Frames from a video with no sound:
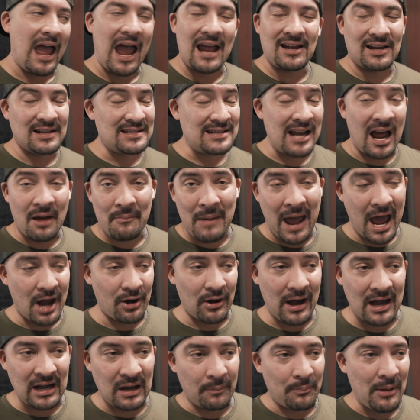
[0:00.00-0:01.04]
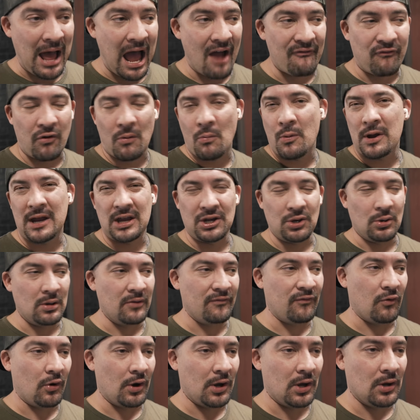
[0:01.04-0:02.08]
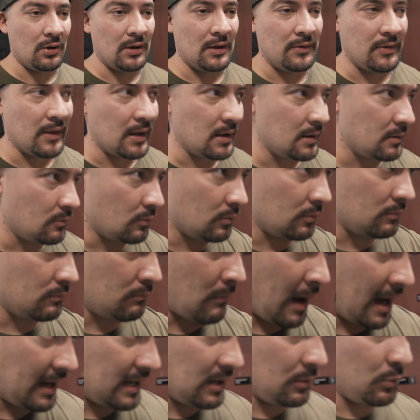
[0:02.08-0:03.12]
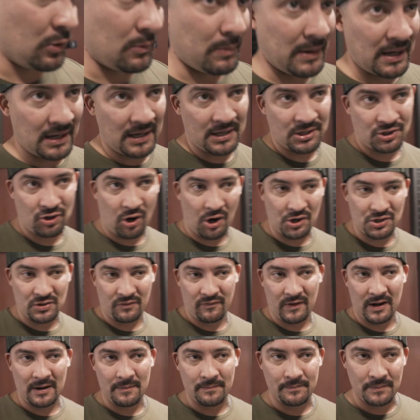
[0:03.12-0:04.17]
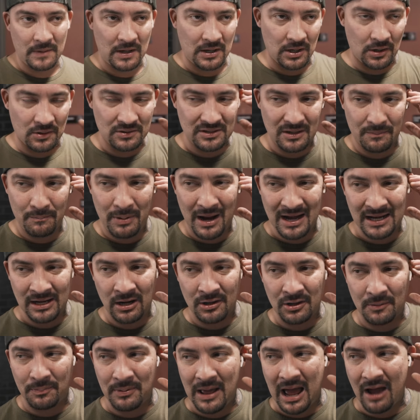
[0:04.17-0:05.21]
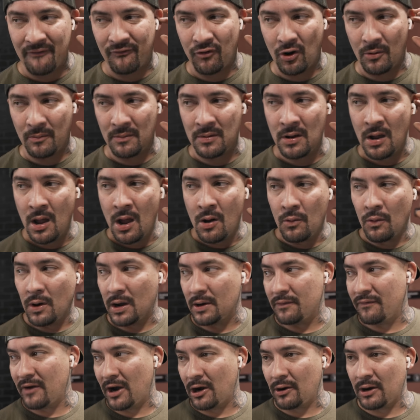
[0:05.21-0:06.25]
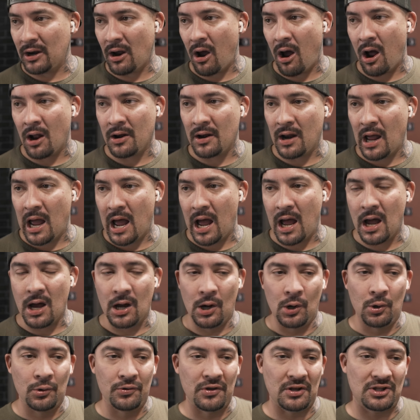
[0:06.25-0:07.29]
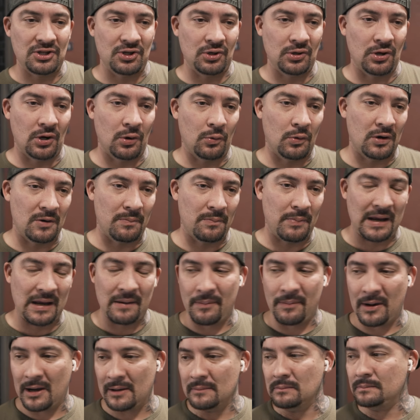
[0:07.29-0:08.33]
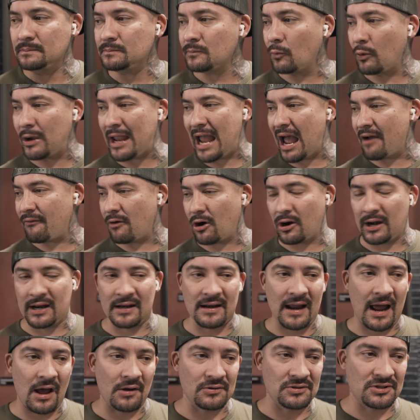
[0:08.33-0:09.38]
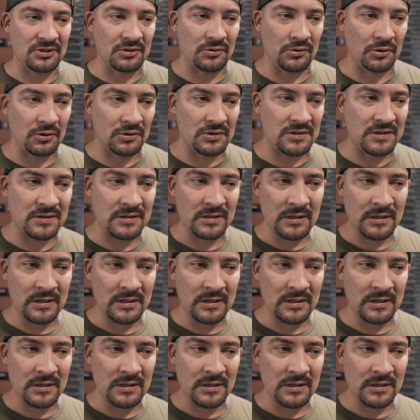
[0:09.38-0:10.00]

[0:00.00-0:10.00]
it does not matter, any platform we could do it for you, and then Mikey would be in charge of it. You know, depending on the platform would vary on who the tuner would be, but we have our in-house tuners